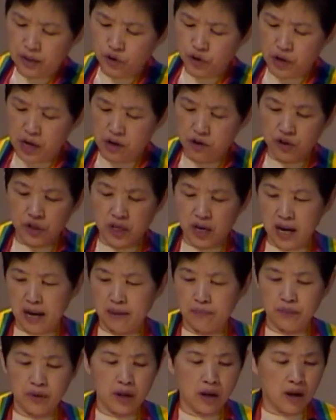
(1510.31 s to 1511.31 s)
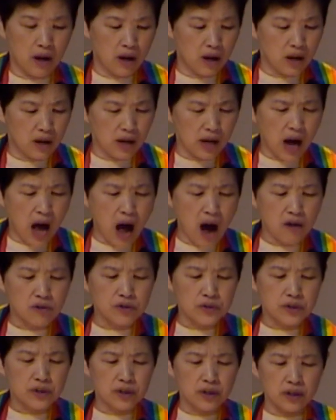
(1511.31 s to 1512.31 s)
Jerusalem
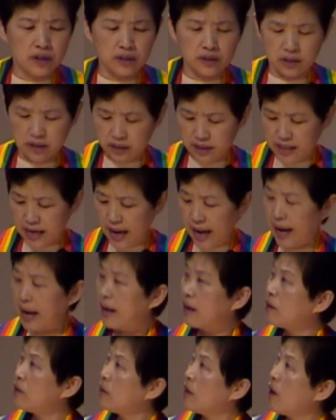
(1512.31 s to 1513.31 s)
Council today,